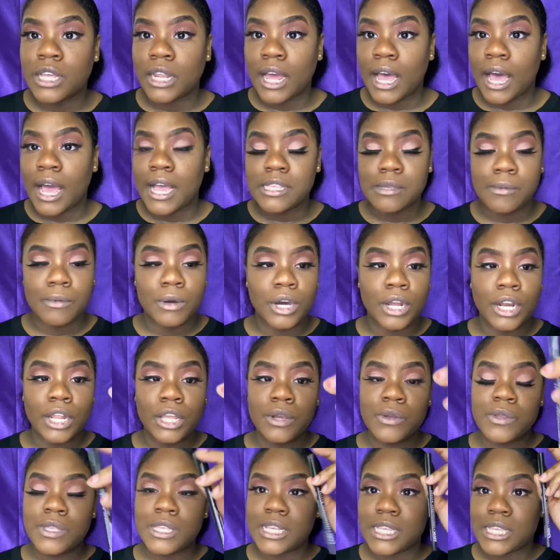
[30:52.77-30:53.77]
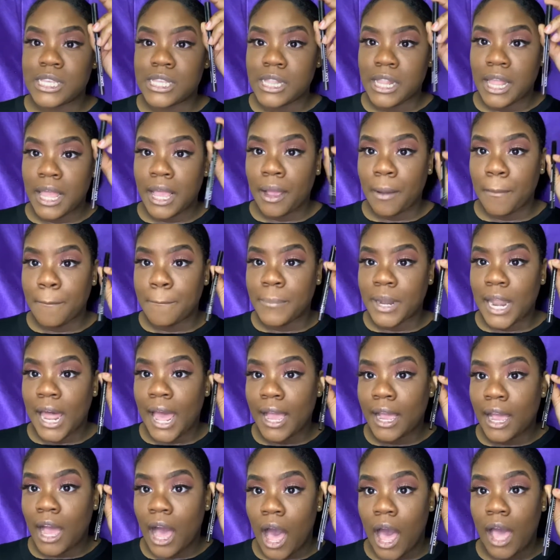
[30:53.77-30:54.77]
the eyes, I'm gonna use this NYX
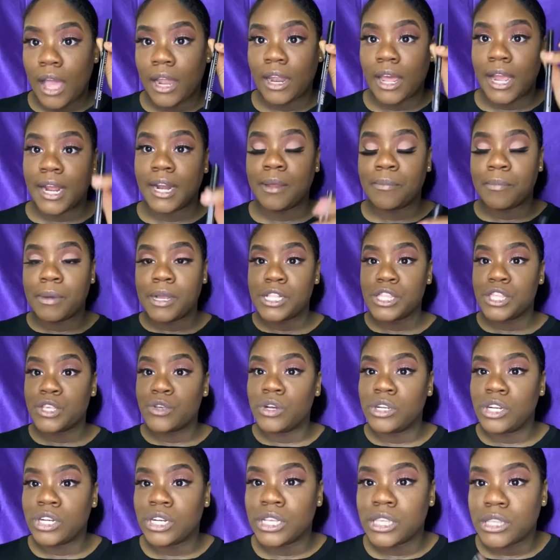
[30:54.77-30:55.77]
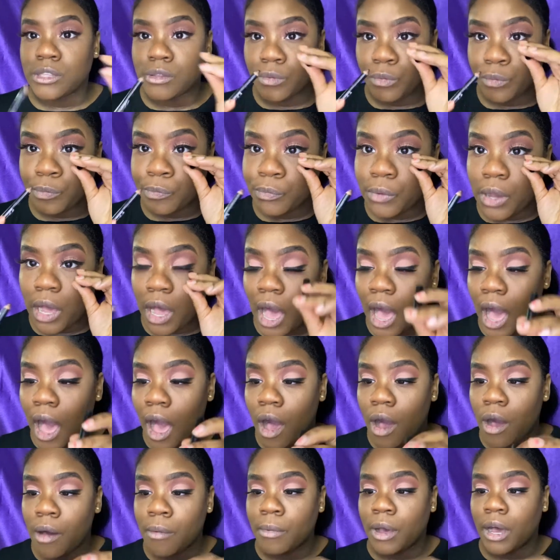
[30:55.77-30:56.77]
black eyeliner pencil and just
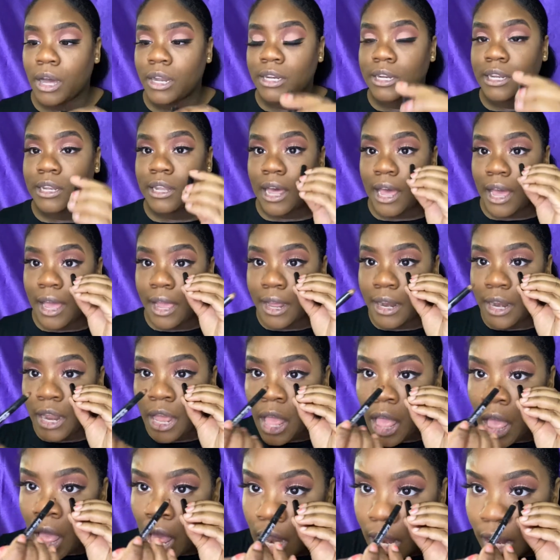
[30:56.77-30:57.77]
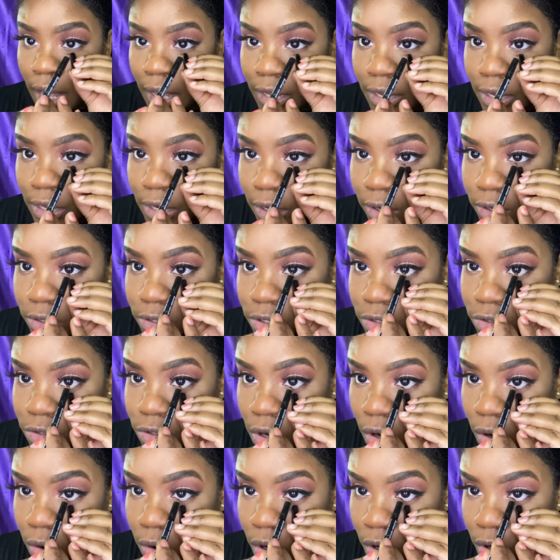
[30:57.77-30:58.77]
underline, like, you know, just
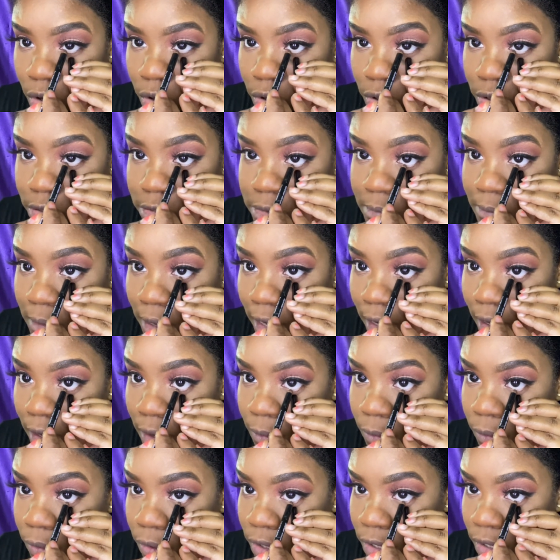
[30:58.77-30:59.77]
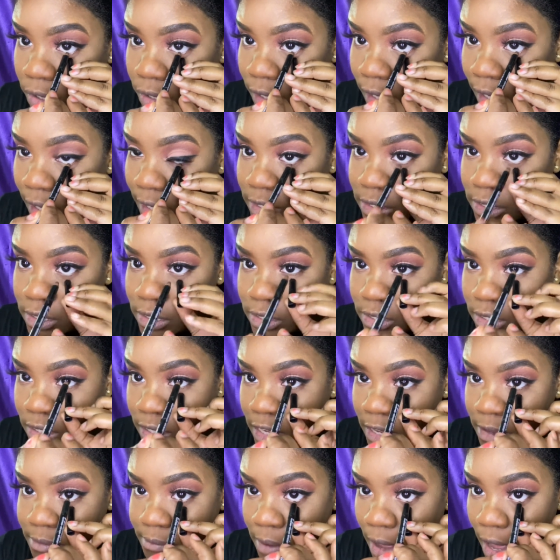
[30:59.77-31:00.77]
go across my waterline just to
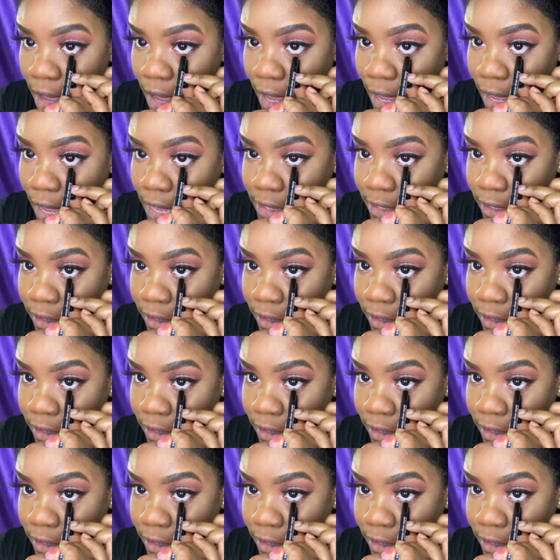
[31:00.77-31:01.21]
give my eyes a